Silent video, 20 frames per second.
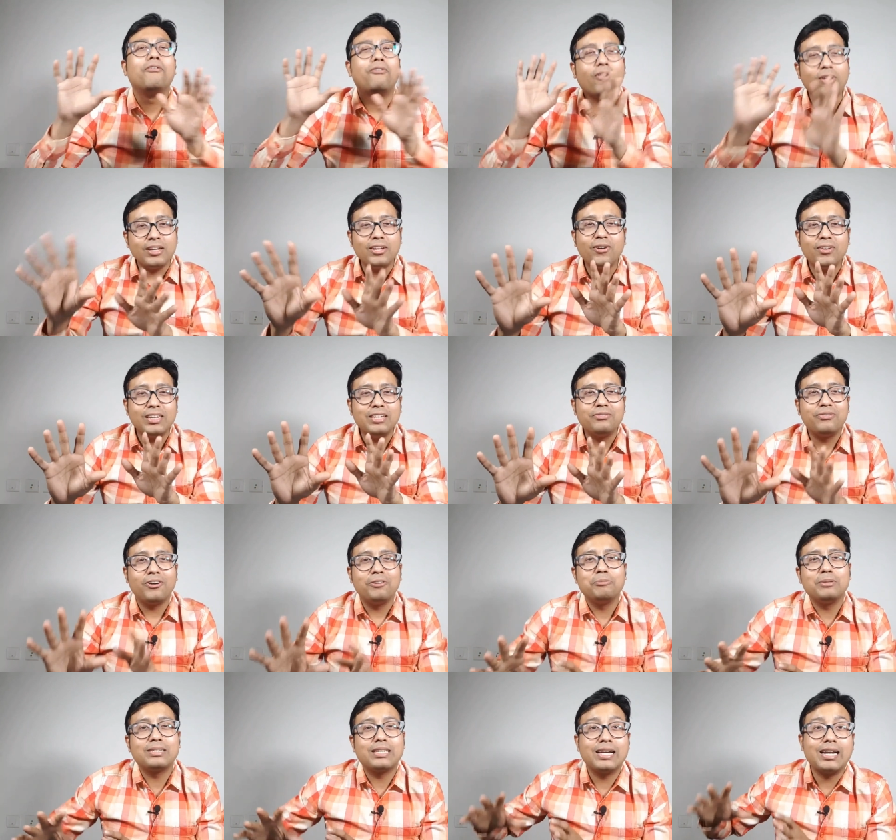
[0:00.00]
For your
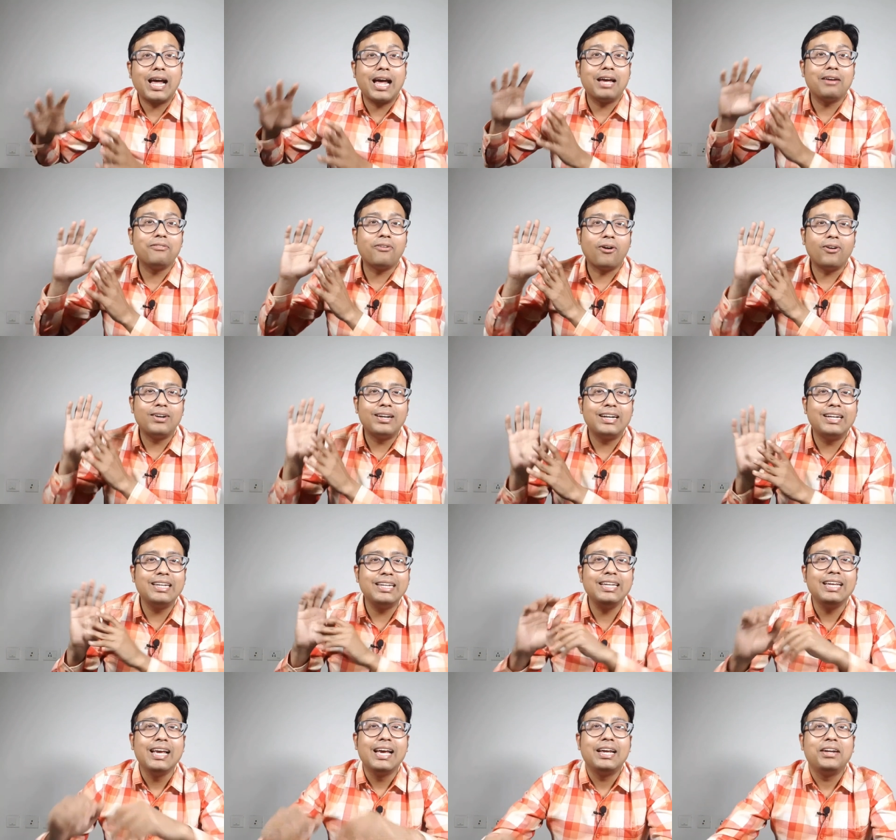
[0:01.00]
information I have
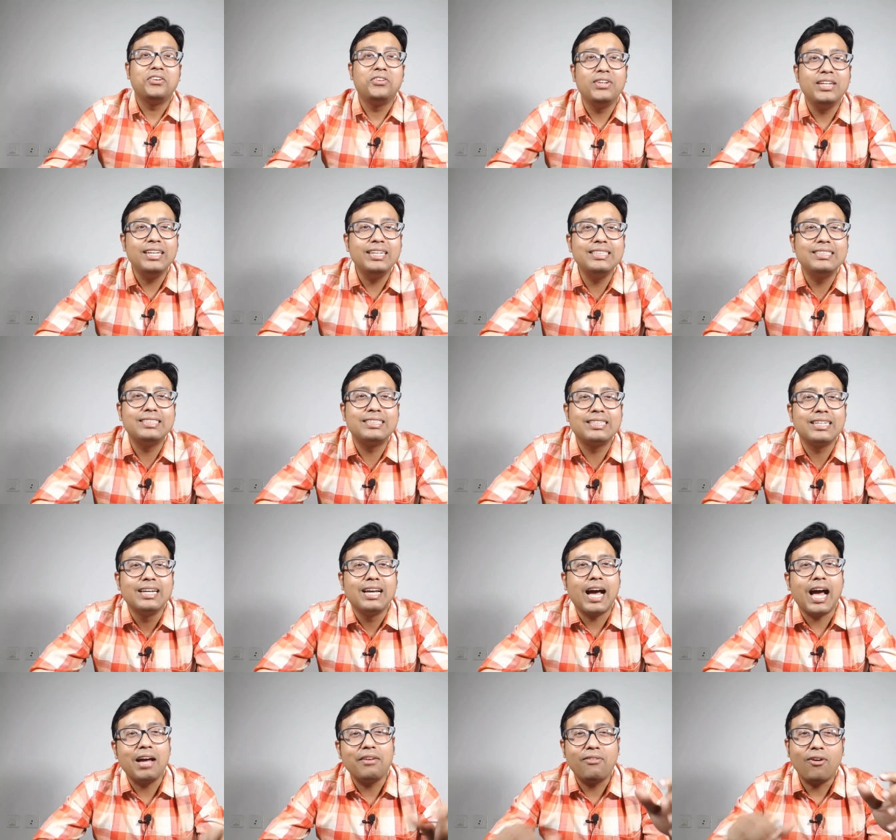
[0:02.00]
already reached
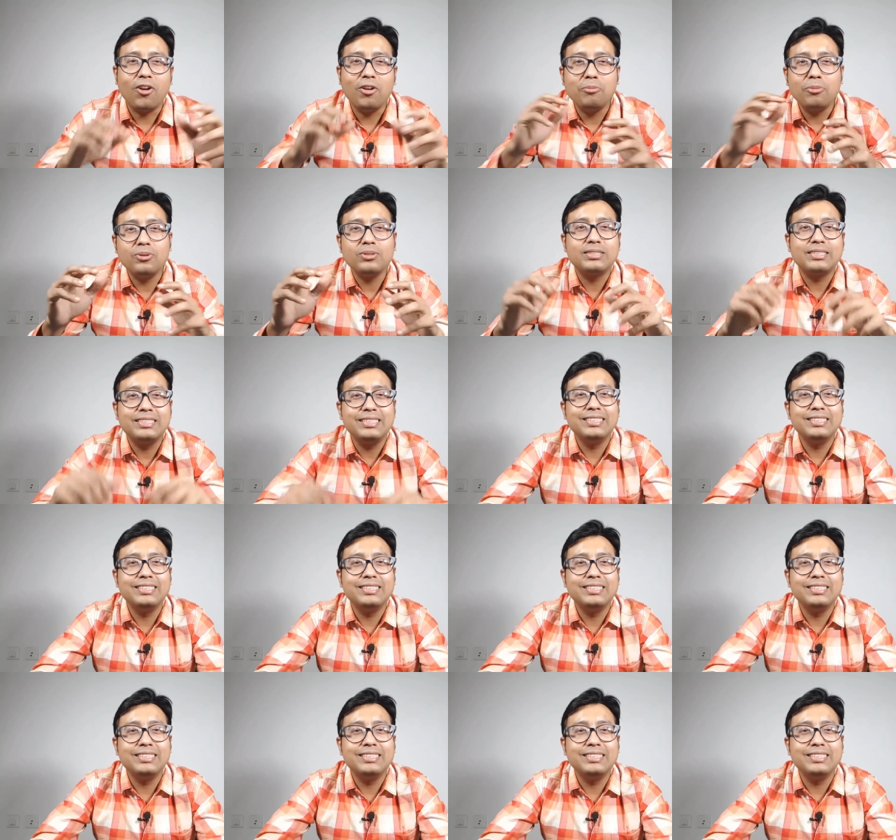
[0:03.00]
I have almost